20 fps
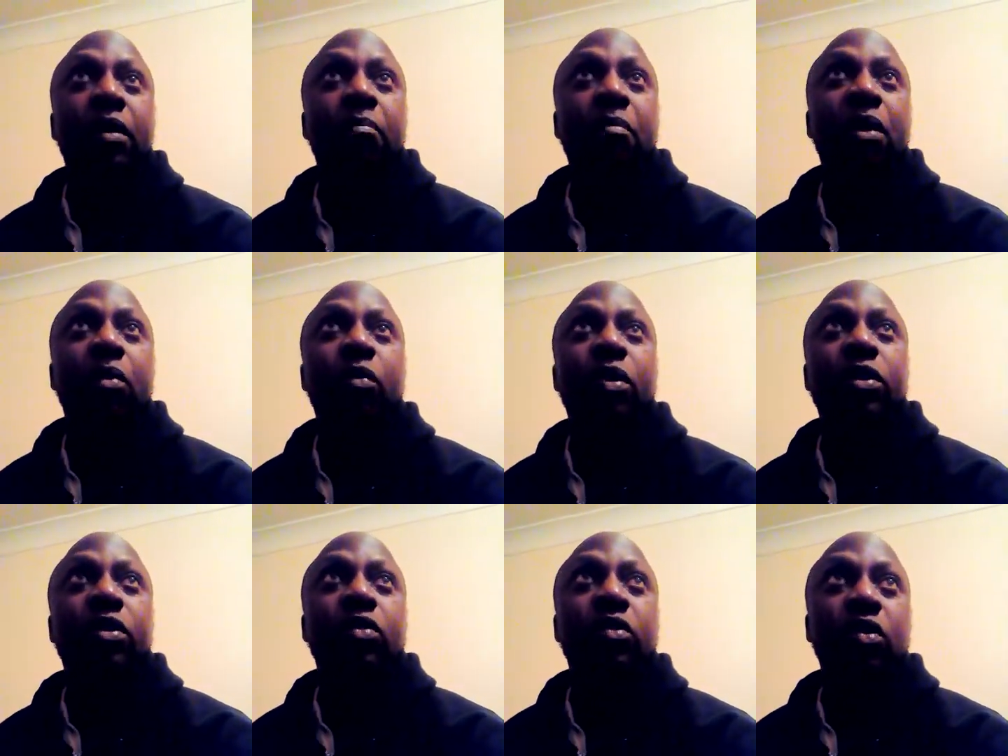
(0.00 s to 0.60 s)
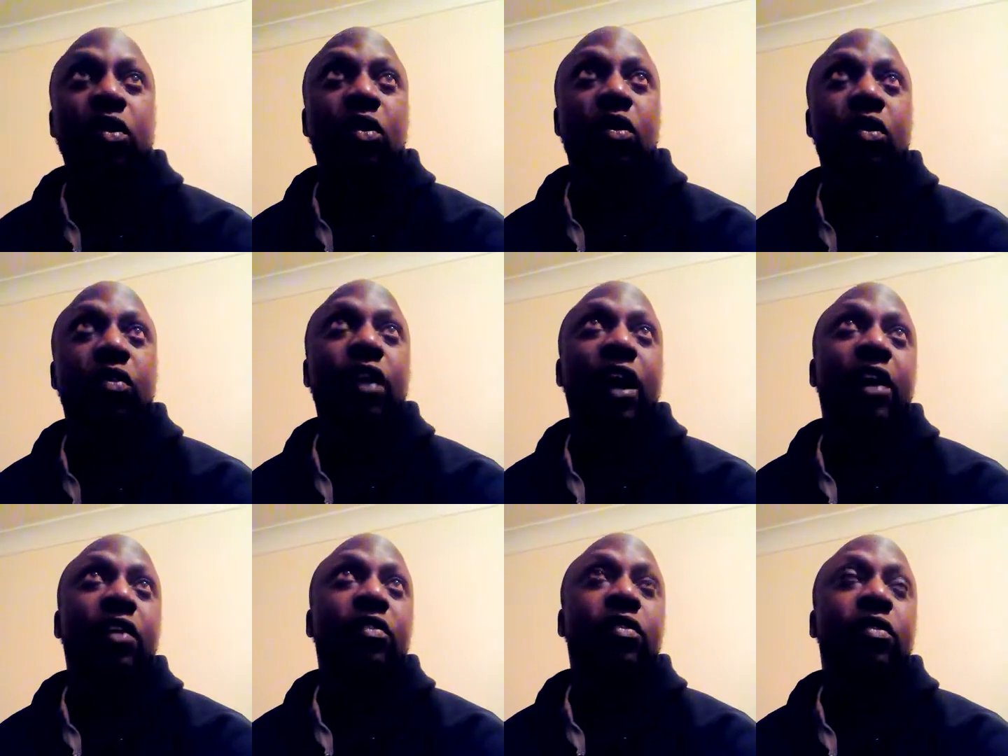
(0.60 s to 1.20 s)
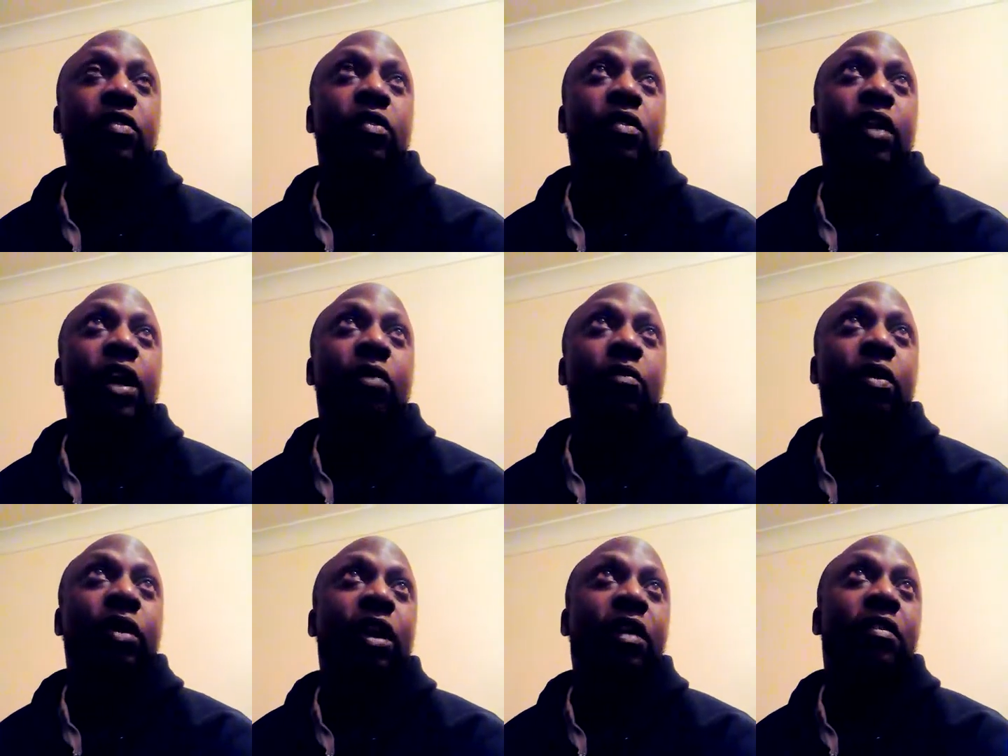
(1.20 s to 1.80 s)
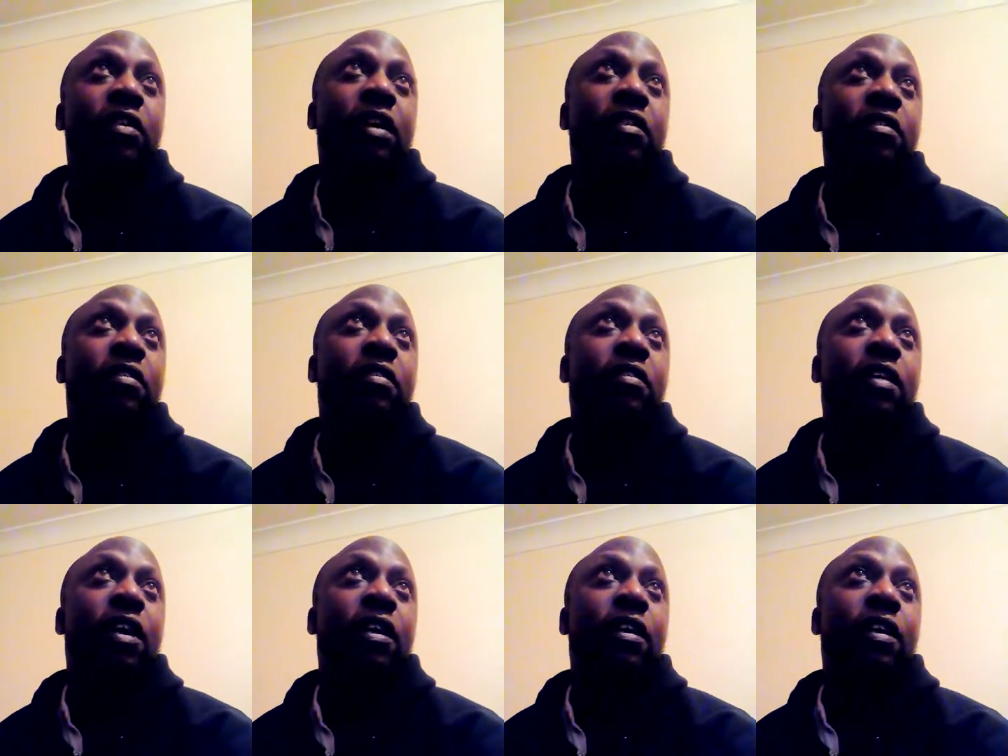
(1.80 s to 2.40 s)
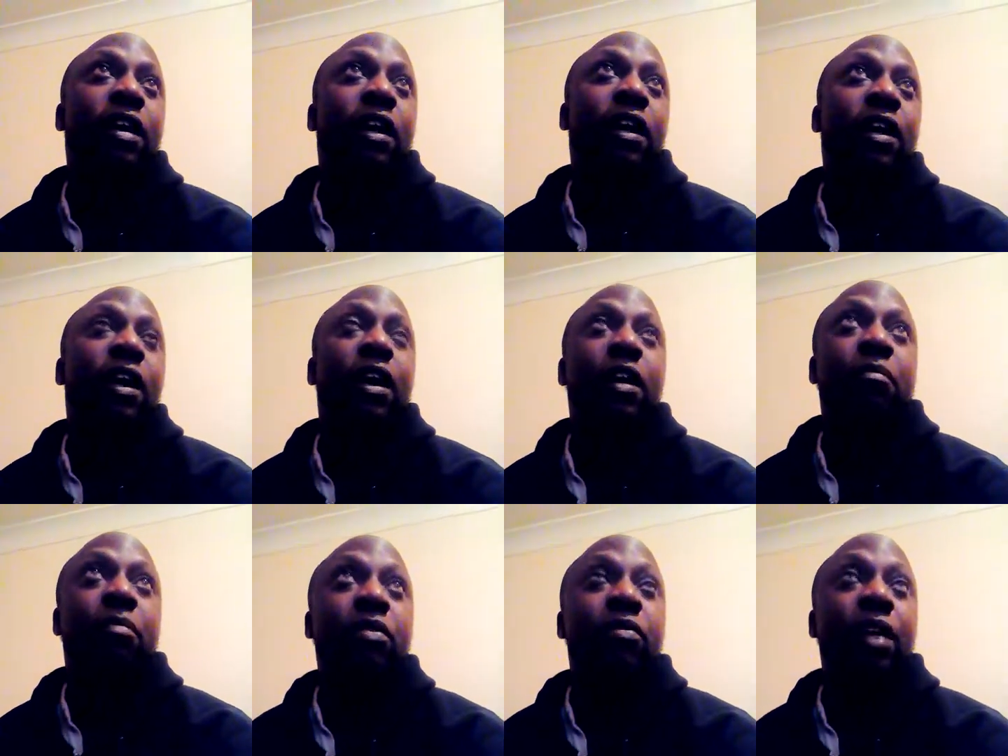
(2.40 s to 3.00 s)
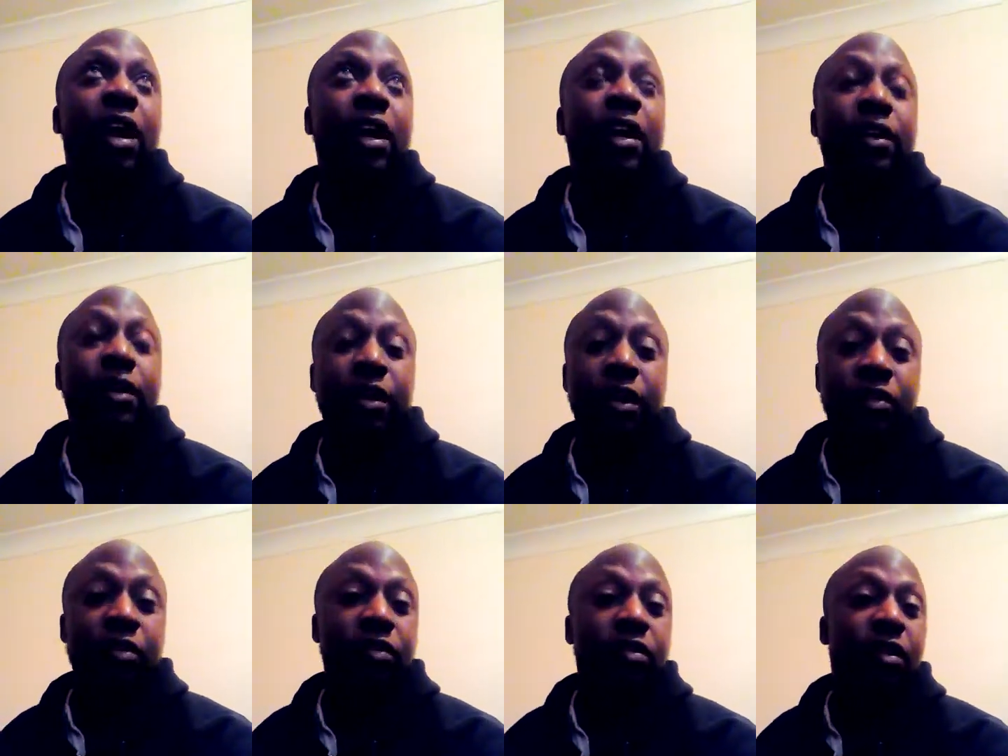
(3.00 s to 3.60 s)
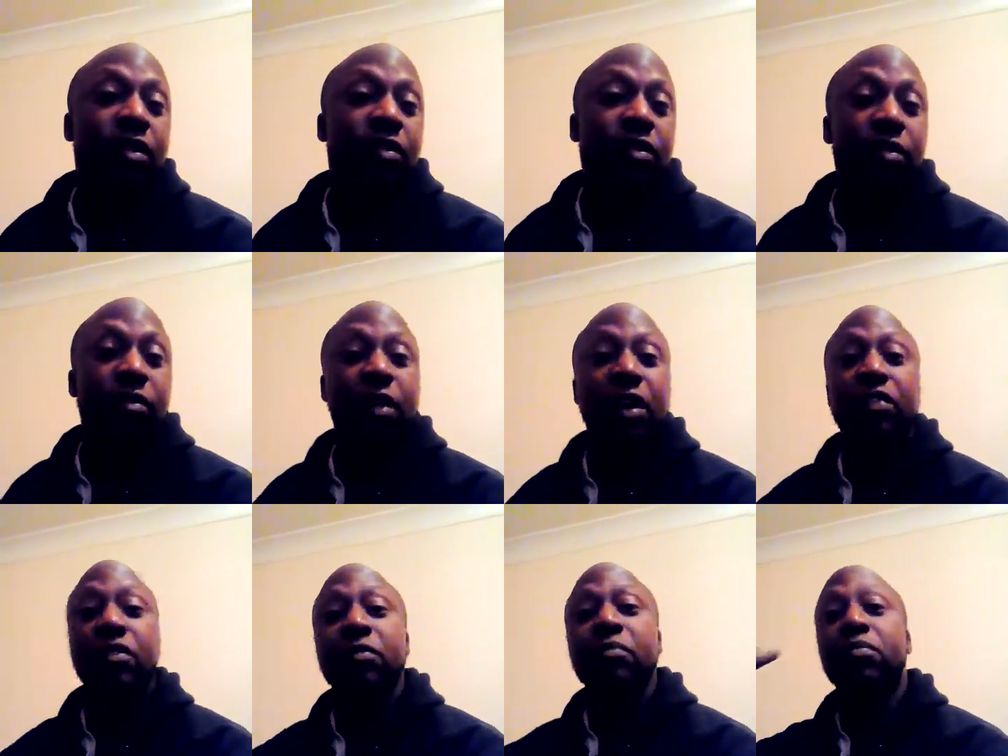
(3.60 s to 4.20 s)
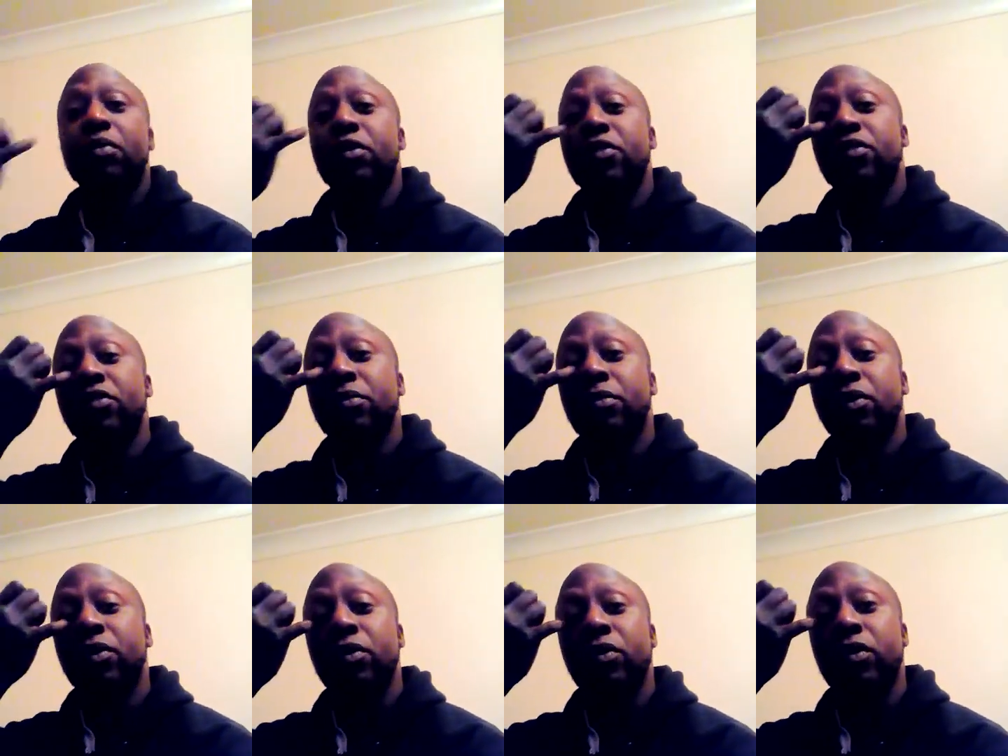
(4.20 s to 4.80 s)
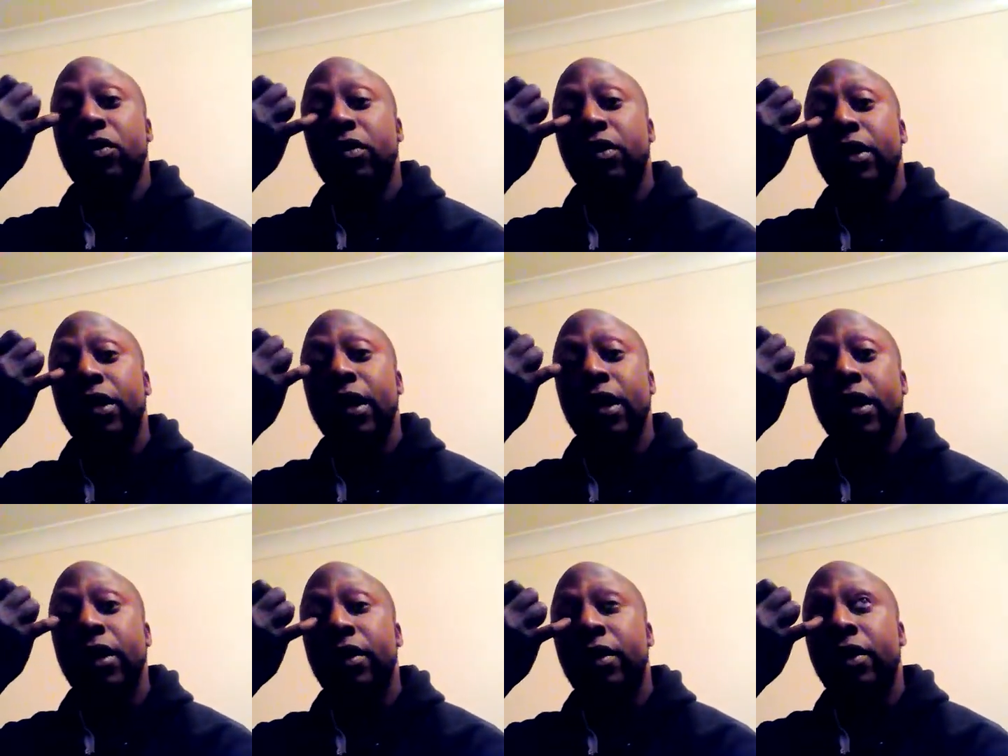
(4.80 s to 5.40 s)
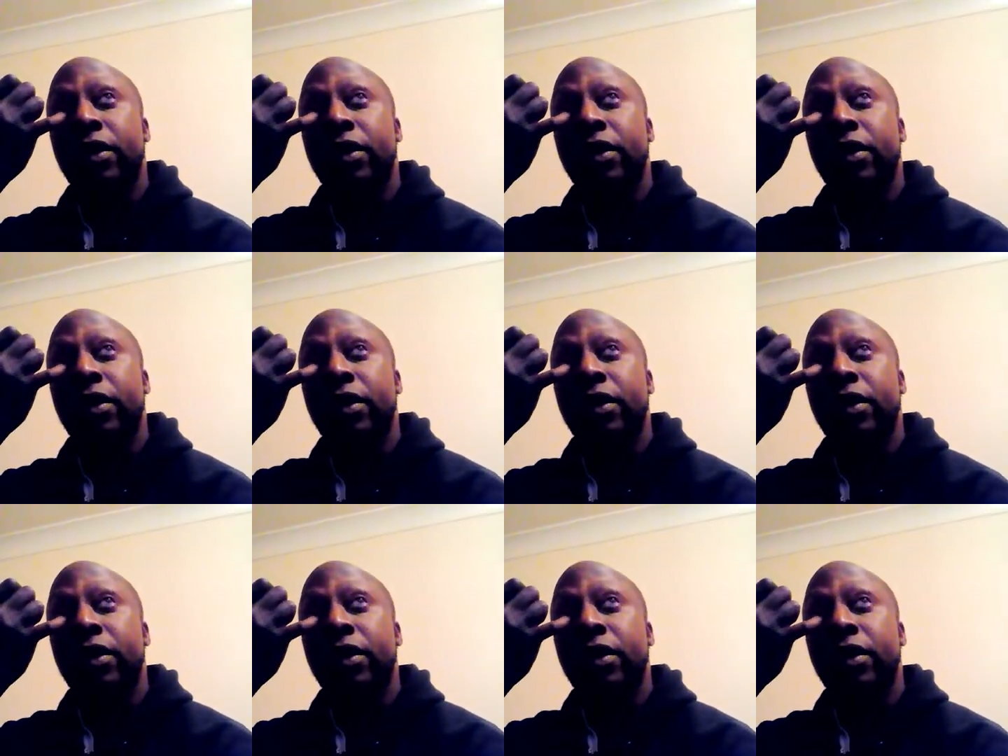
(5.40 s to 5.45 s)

But when you know Christ, you know that that can't be right. That's impossible. Yeah.